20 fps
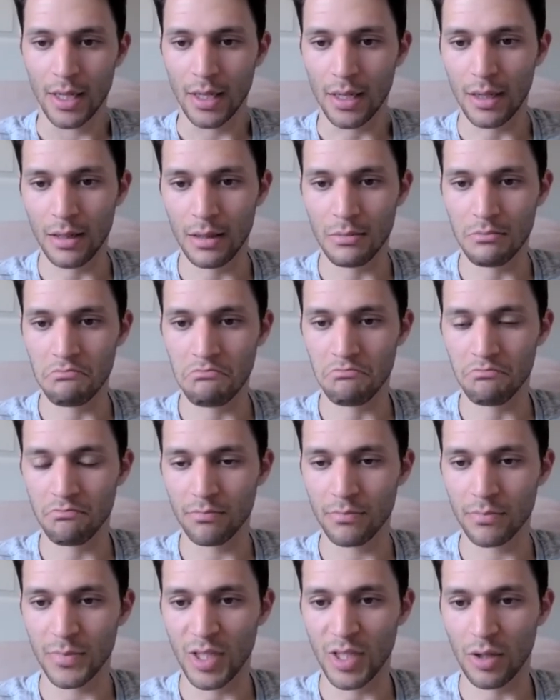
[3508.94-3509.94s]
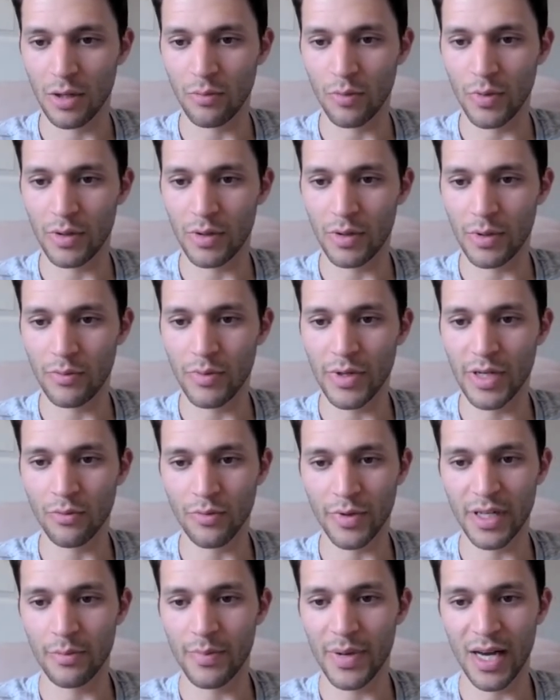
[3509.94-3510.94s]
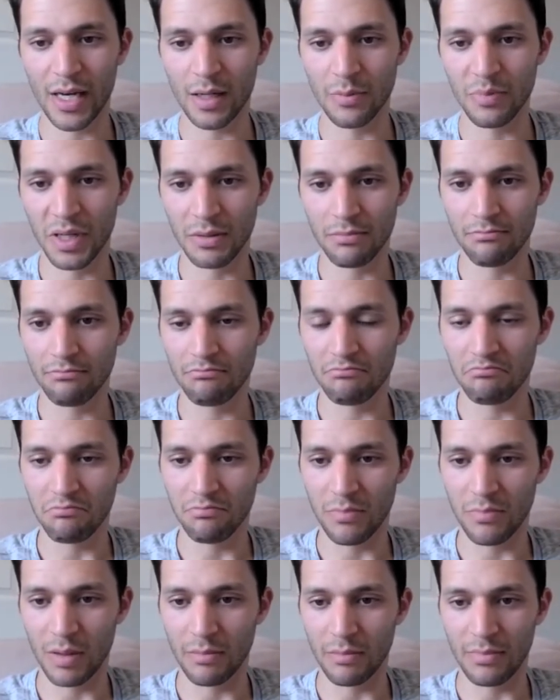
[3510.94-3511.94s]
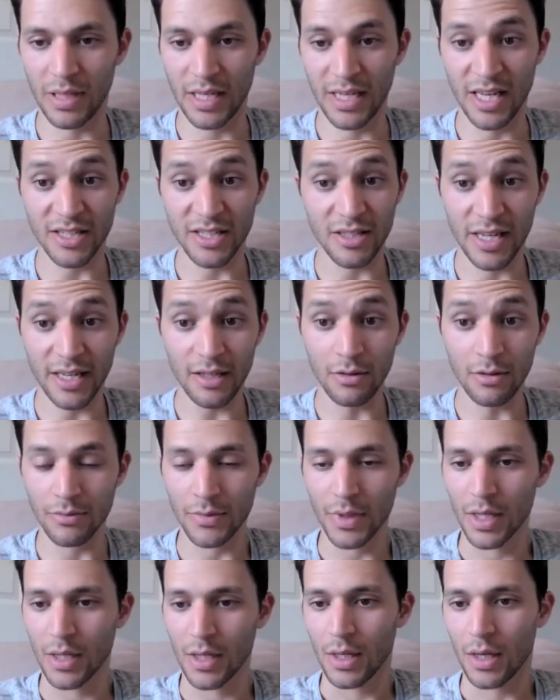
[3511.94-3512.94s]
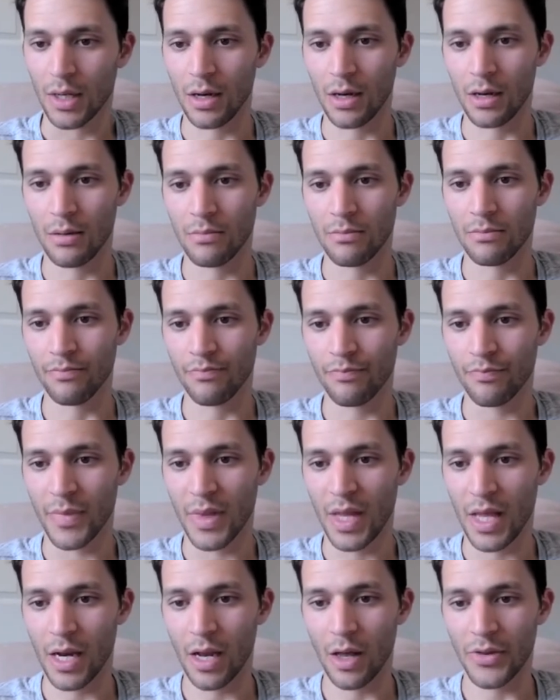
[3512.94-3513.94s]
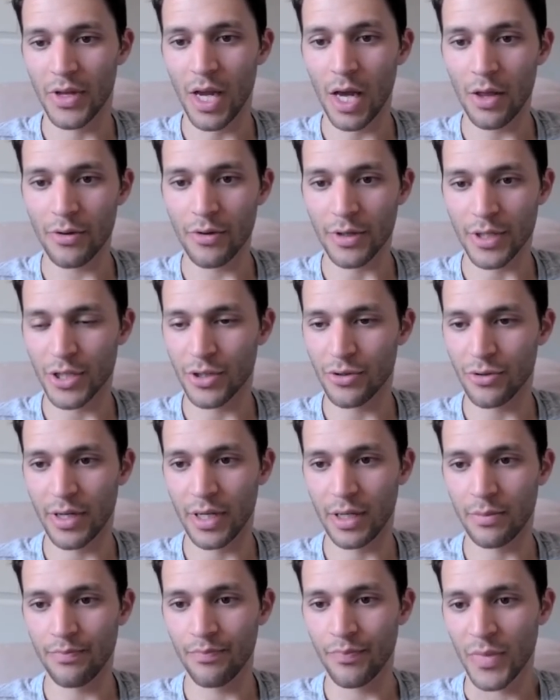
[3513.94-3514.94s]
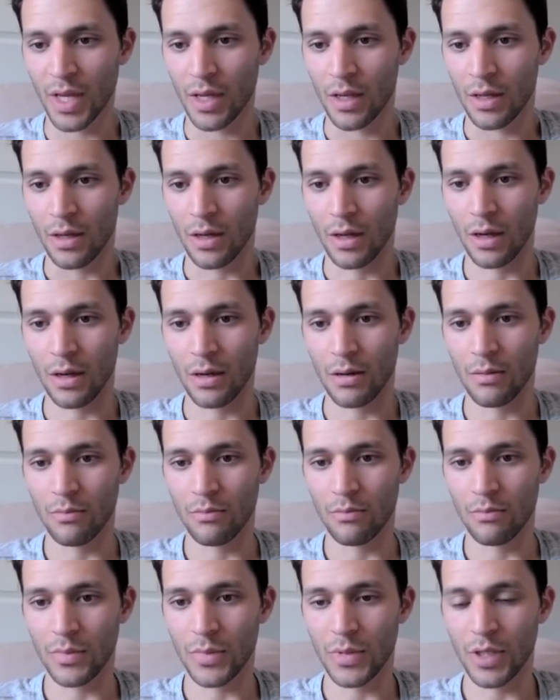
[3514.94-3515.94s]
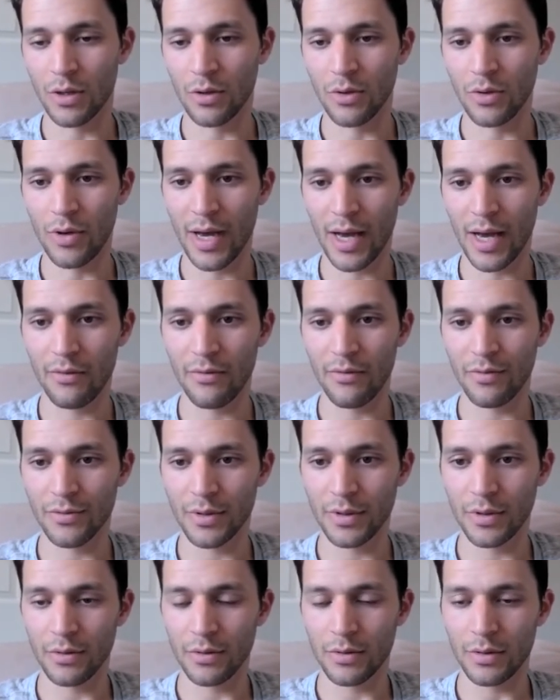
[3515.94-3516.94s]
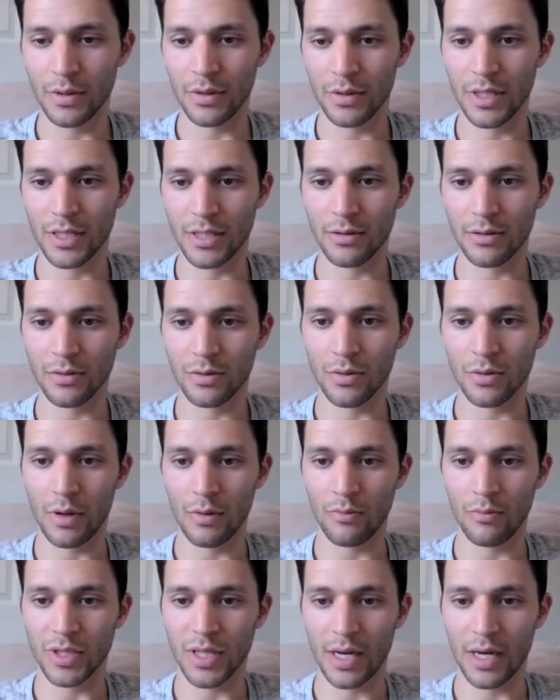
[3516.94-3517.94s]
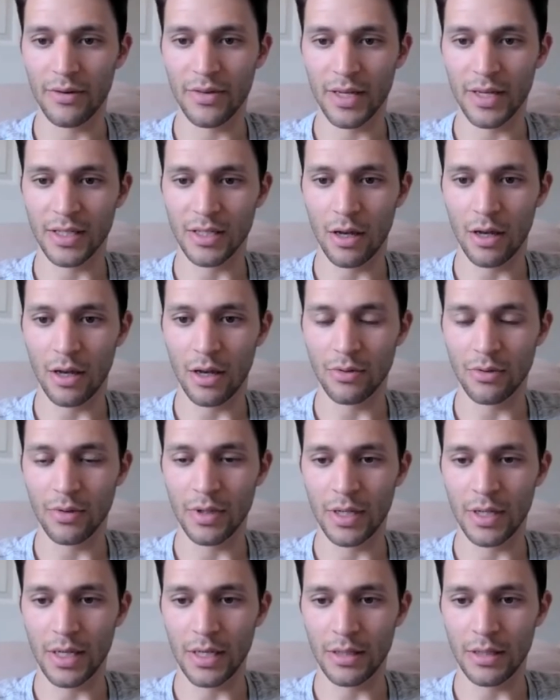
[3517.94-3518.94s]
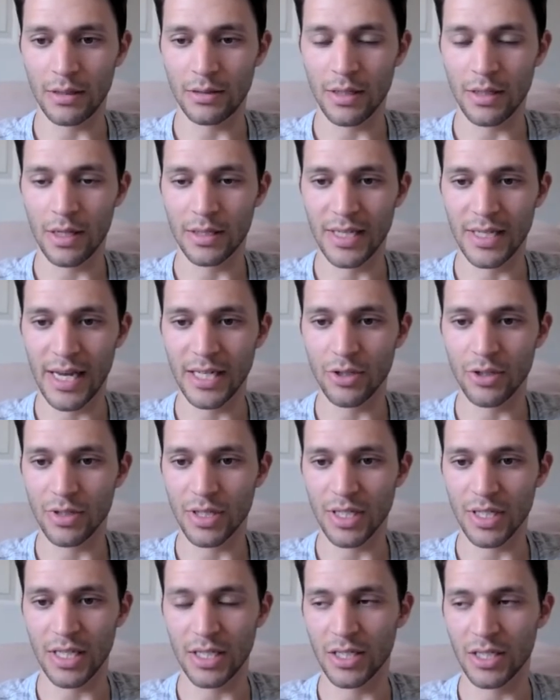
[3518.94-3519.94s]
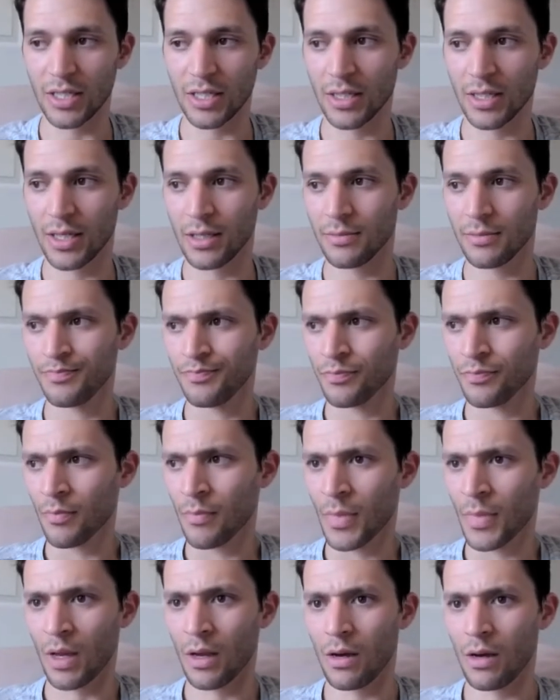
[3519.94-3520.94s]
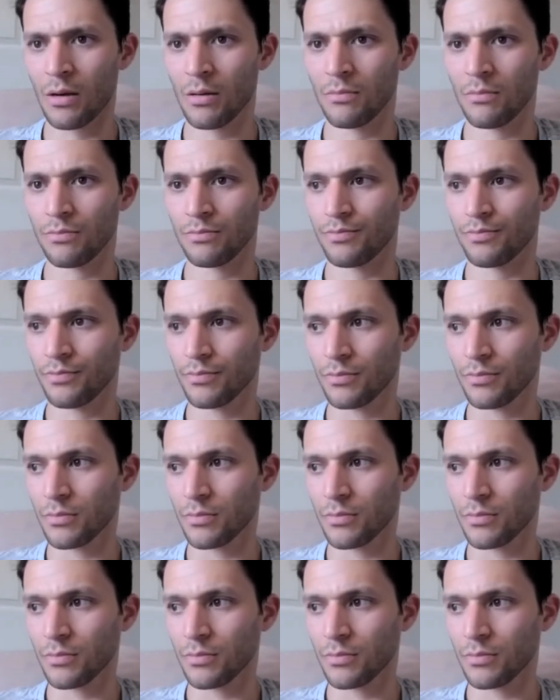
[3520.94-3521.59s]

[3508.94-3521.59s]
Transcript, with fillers: um, you know we, we, we can read about it but but he doesn't heal um, and on the other extreme um, you know you have this which i think is also a, a dangerous teaching that um,